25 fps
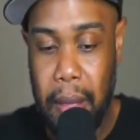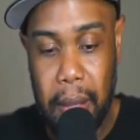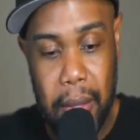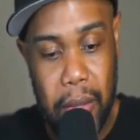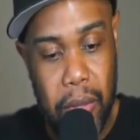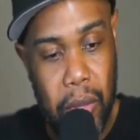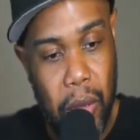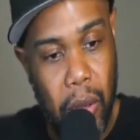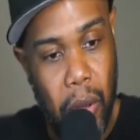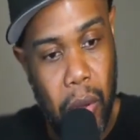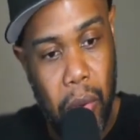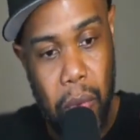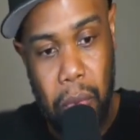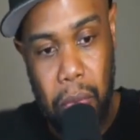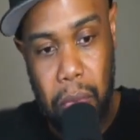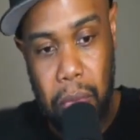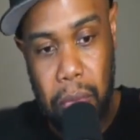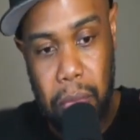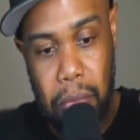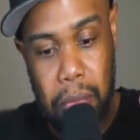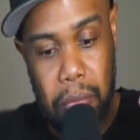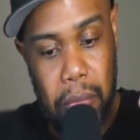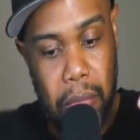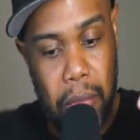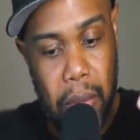Yo,
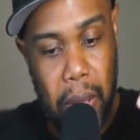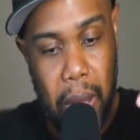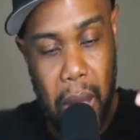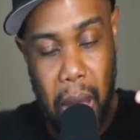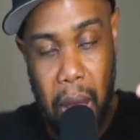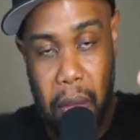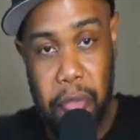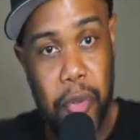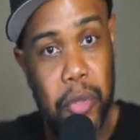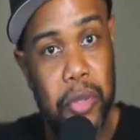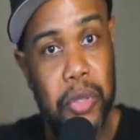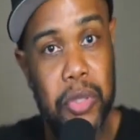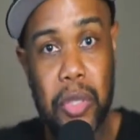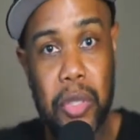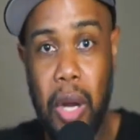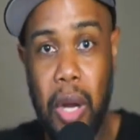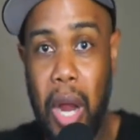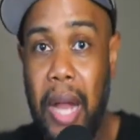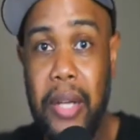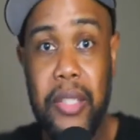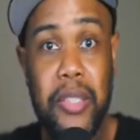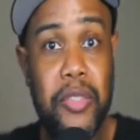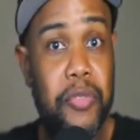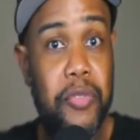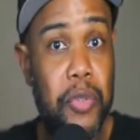I feel sorry.
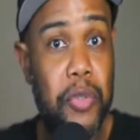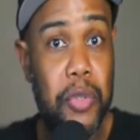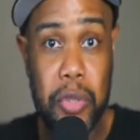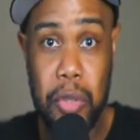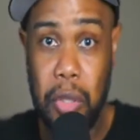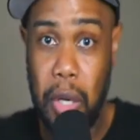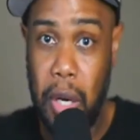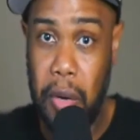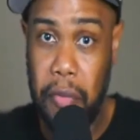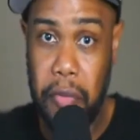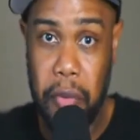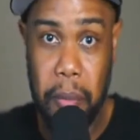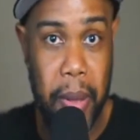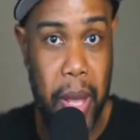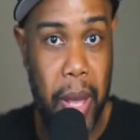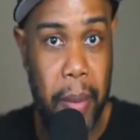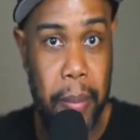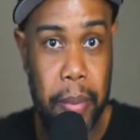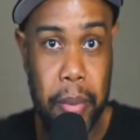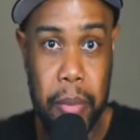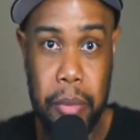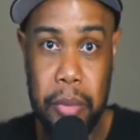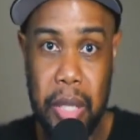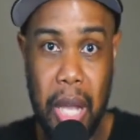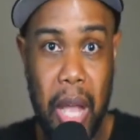I just feel sorry for
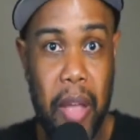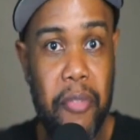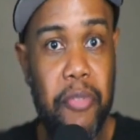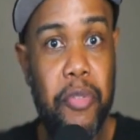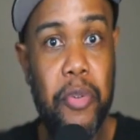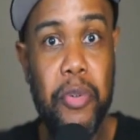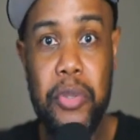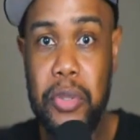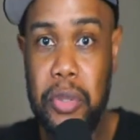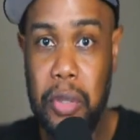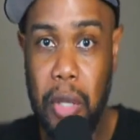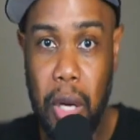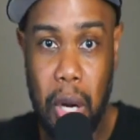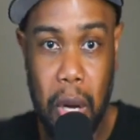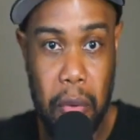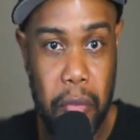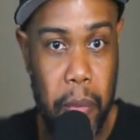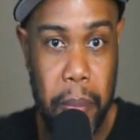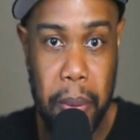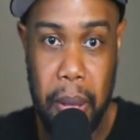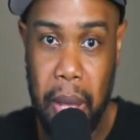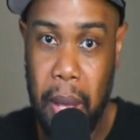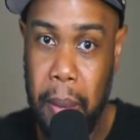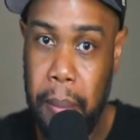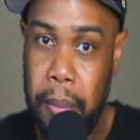Papoose. I feel sorry for
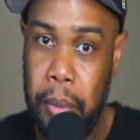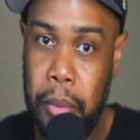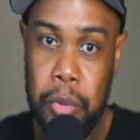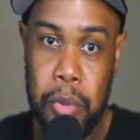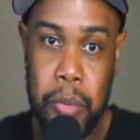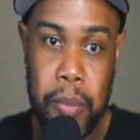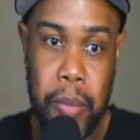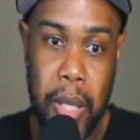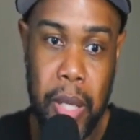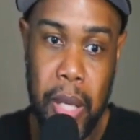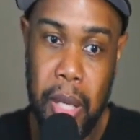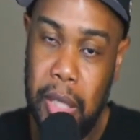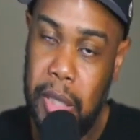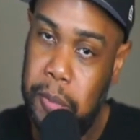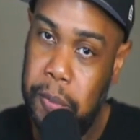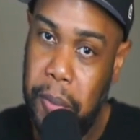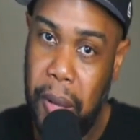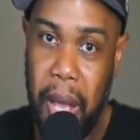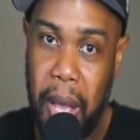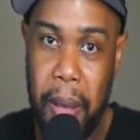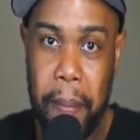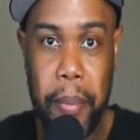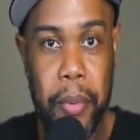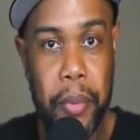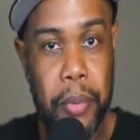Papoose, man, because
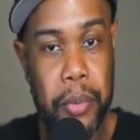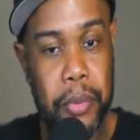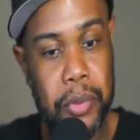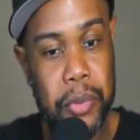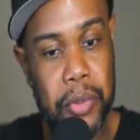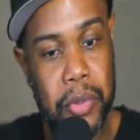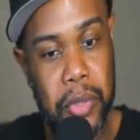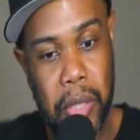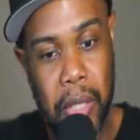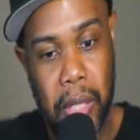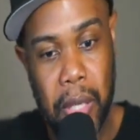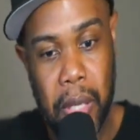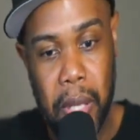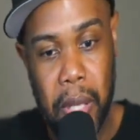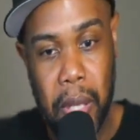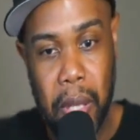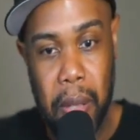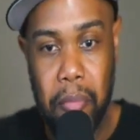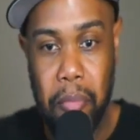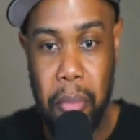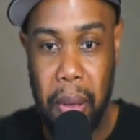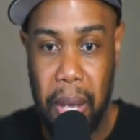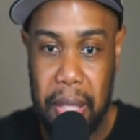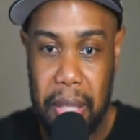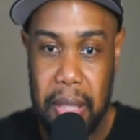Papoose
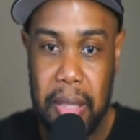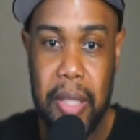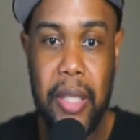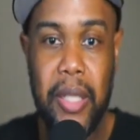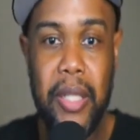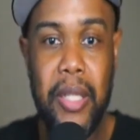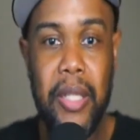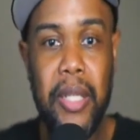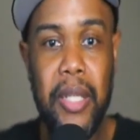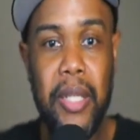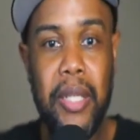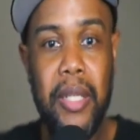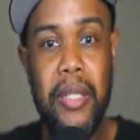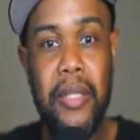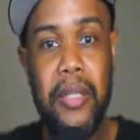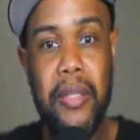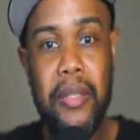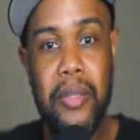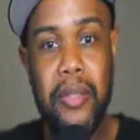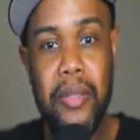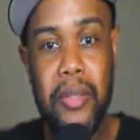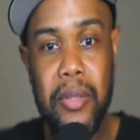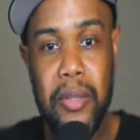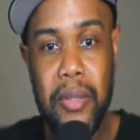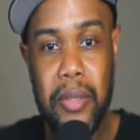basically,
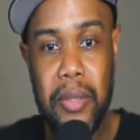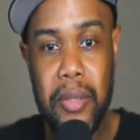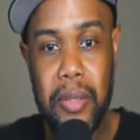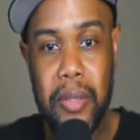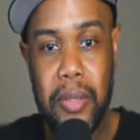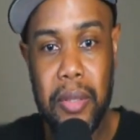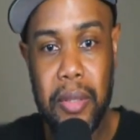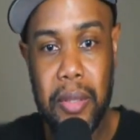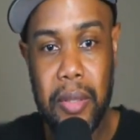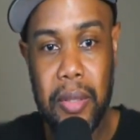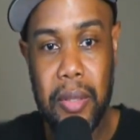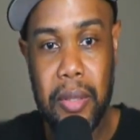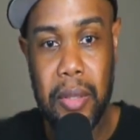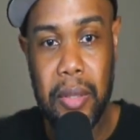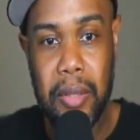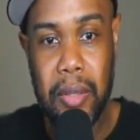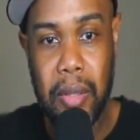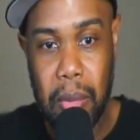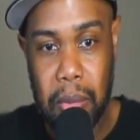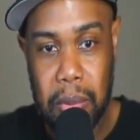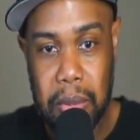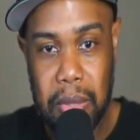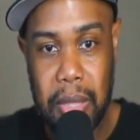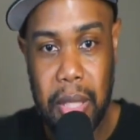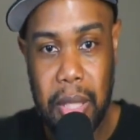you know
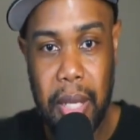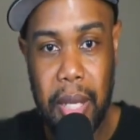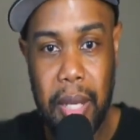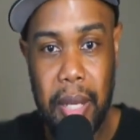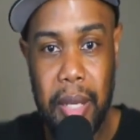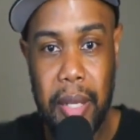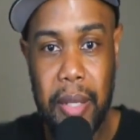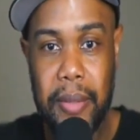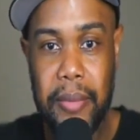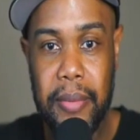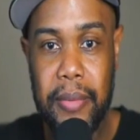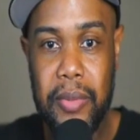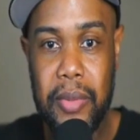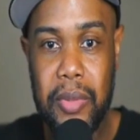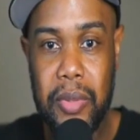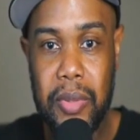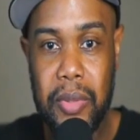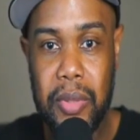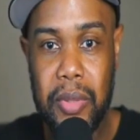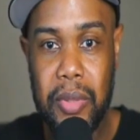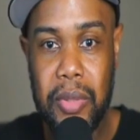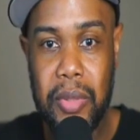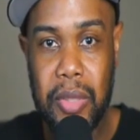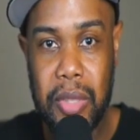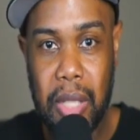what I'm saying,
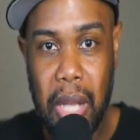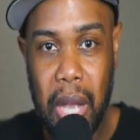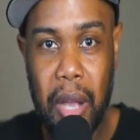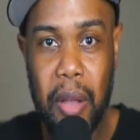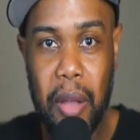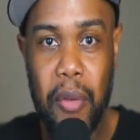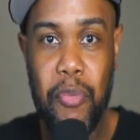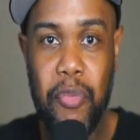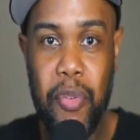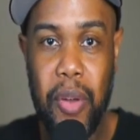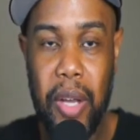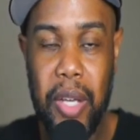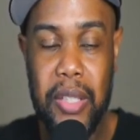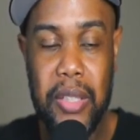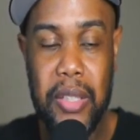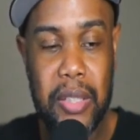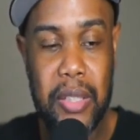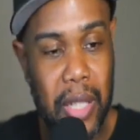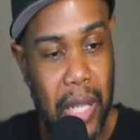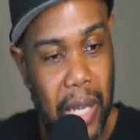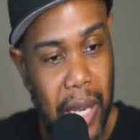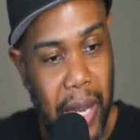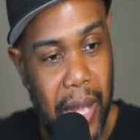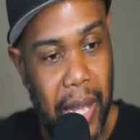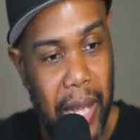sacrificed
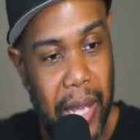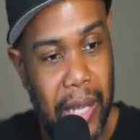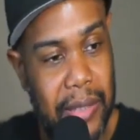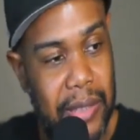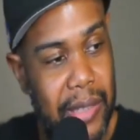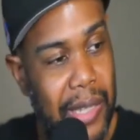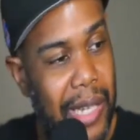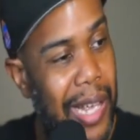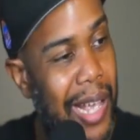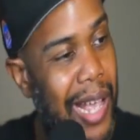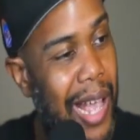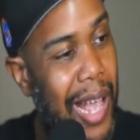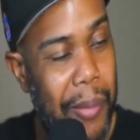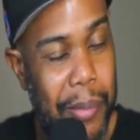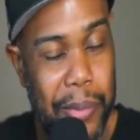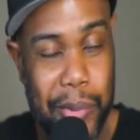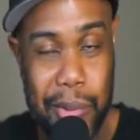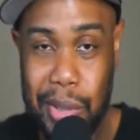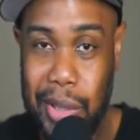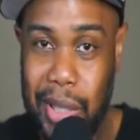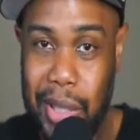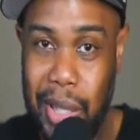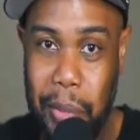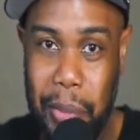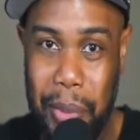the last, like, I would
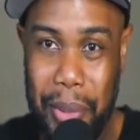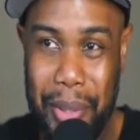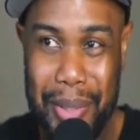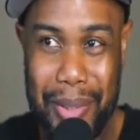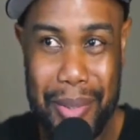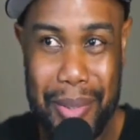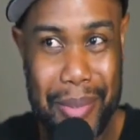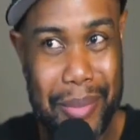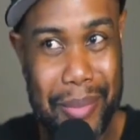say, what,